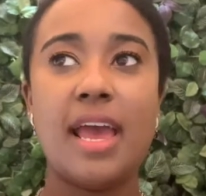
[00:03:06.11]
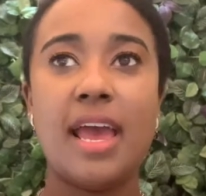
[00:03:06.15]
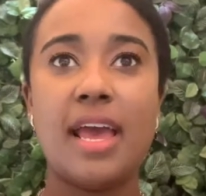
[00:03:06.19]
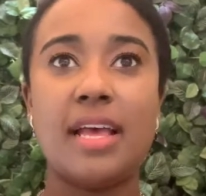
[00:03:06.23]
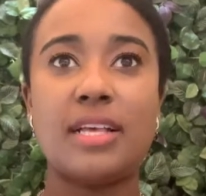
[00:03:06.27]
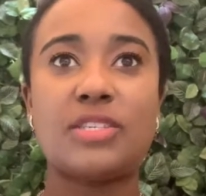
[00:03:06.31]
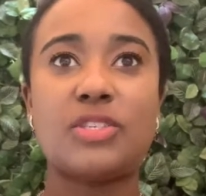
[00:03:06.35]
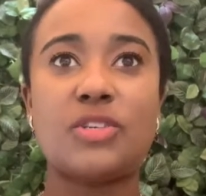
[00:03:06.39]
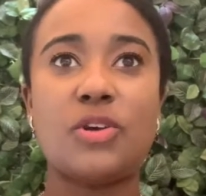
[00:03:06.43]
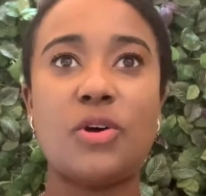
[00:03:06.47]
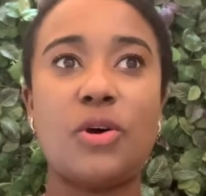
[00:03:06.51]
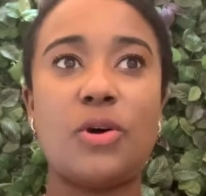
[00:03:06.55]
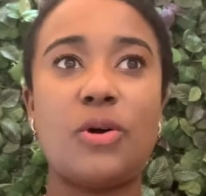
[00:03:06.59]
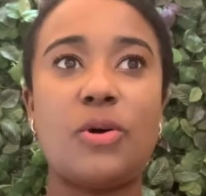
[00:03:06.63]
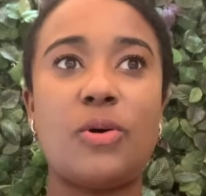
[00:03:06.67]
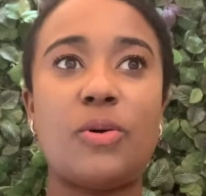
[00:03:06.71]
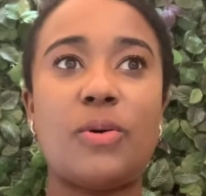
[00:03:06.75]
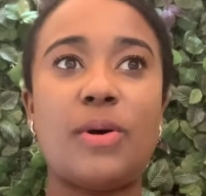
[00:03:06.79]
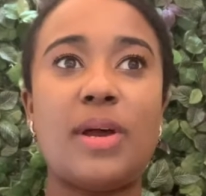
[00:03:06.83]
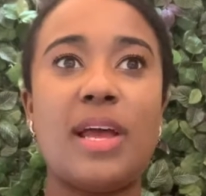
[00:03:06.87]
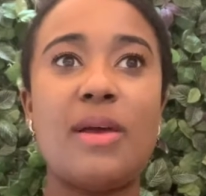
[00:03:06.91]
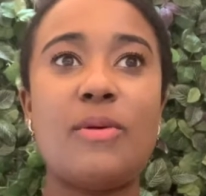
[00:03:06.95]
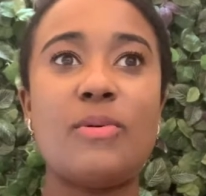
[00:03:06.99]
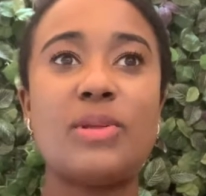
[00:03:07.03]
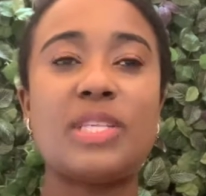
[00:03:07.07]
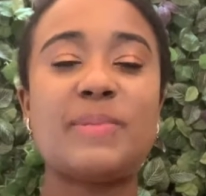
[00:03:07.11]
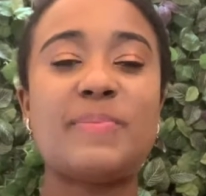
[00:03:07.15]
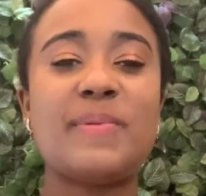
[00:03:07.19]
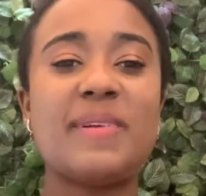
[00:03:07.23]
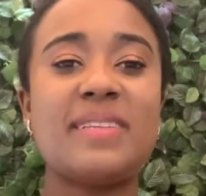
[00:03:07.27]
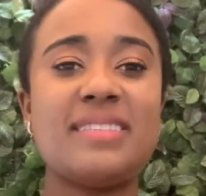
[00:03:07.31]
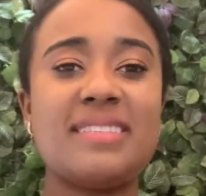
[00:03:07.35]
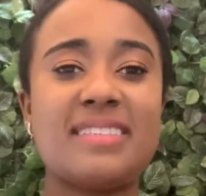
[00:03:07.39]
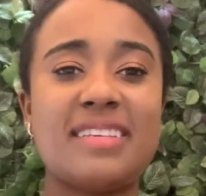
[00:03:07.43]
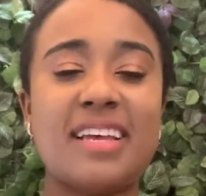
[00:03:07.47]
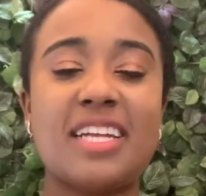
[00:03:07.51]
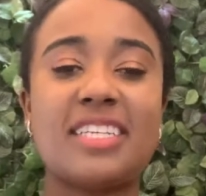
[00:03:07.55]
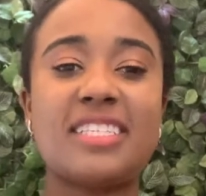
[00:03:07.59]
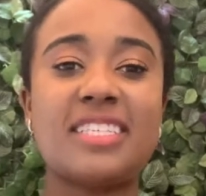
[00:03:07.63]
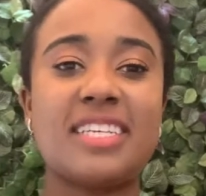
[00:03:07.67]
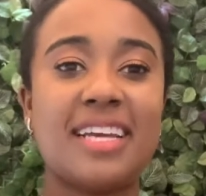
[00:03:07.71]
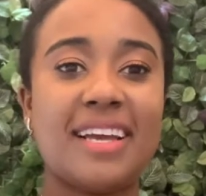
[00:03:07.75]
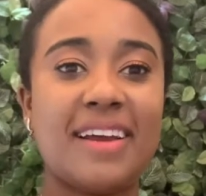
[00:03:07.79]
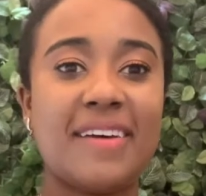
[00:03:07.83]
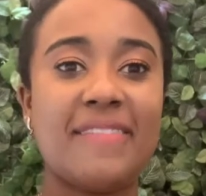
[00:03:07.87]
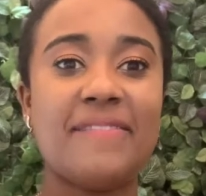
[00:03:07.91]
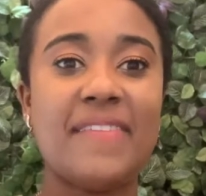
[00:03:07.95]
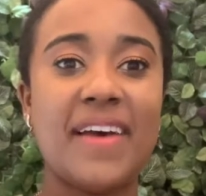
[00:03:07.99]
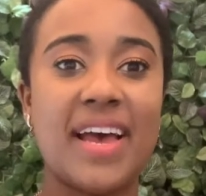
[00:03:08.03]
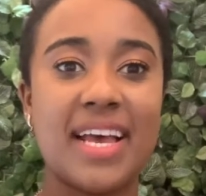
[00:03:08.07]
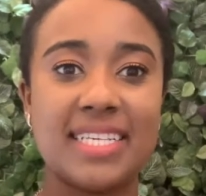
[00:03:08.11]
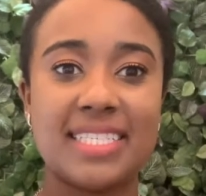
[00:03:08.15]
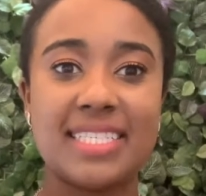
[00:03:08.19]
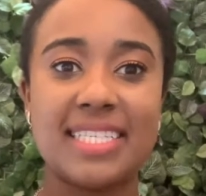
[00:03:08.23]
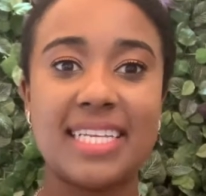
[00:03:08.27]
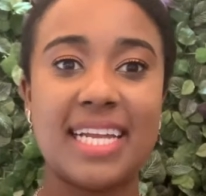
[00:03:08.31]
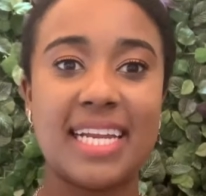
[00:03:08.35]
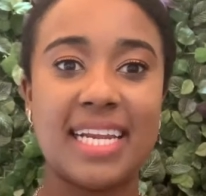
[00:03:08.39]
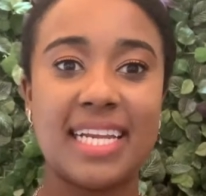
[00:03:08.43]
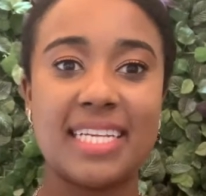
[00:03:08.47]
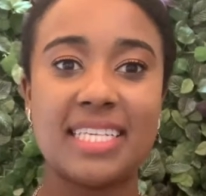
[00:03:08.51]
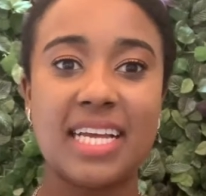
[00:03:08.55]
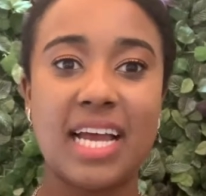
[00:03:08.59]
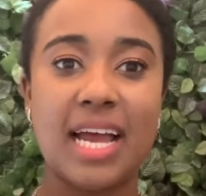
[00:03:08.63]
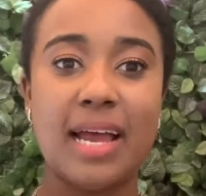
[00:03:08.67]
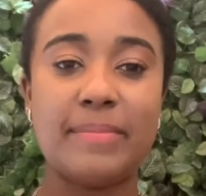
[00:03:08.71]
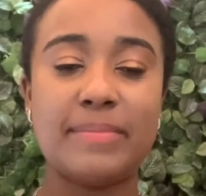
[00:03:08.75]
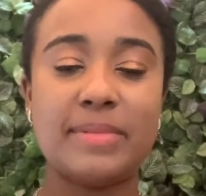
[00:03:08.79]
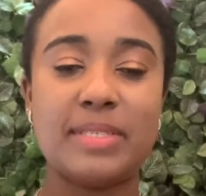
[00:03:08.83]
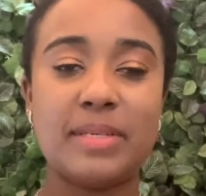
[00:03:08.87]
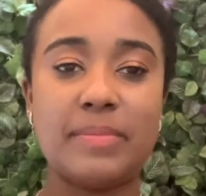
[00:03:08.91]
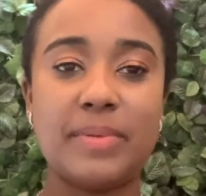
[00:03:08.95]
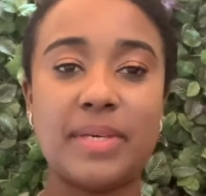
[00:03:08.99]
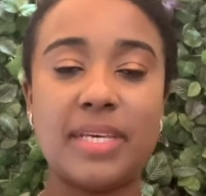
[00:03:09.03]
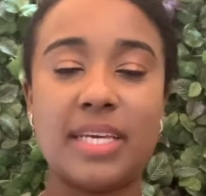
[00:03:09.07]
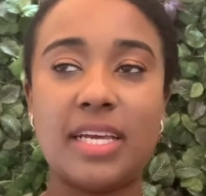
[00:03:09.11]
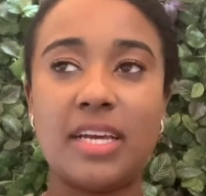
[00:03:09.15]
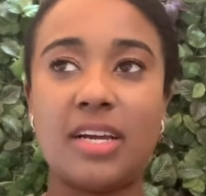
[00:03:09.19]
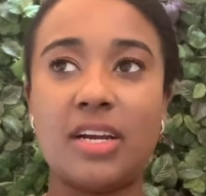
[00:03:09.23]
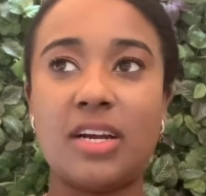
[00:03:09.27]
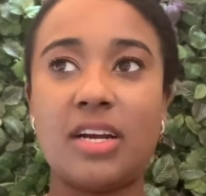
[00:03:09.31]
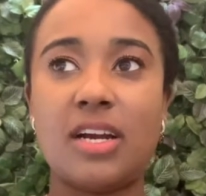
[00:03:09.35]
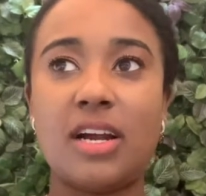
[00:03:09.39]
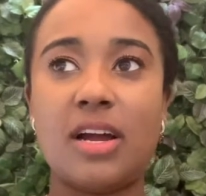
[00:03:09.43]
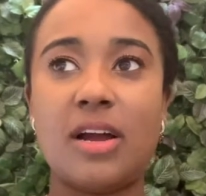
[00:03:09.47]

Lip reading: So it's been such a fascinating time to be here.